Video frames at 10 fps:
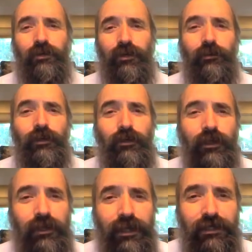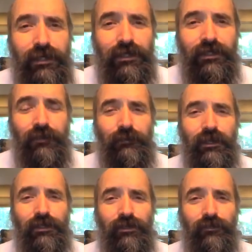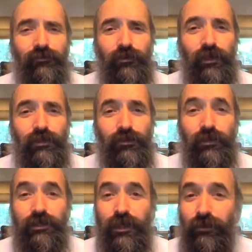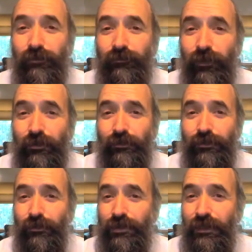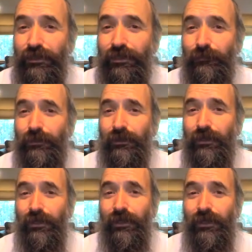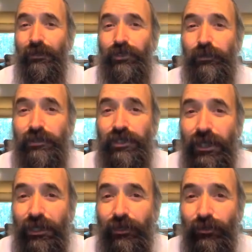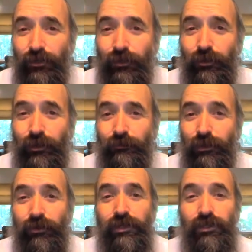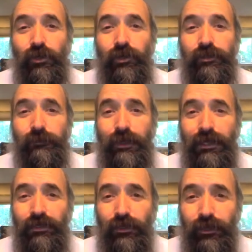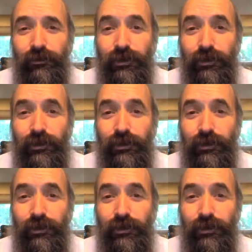Or we know that that's not something that's good for us, or it's not good for others, or it's not something that we should be saying or doing because it's causing pain to others.